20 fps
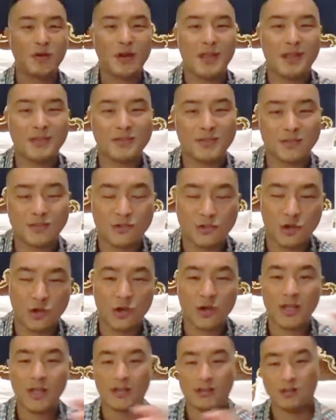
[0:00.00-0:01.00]
the
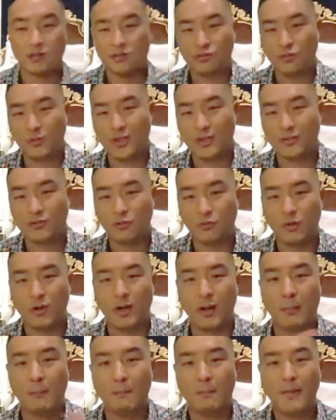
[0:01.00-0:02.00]
bitterness is turning into
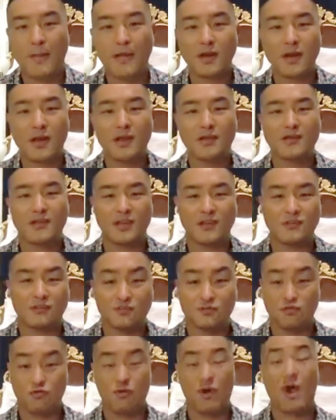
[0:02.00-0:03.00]
sweet, where the
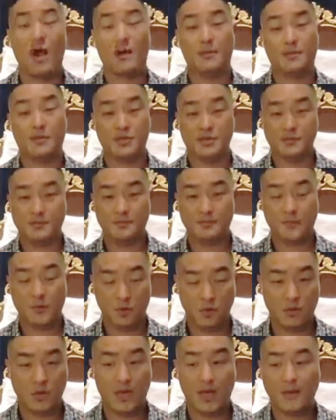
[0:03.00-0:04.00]
bitterness is
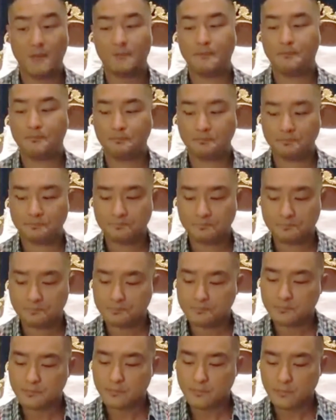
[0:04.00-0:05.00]
dropped, okay?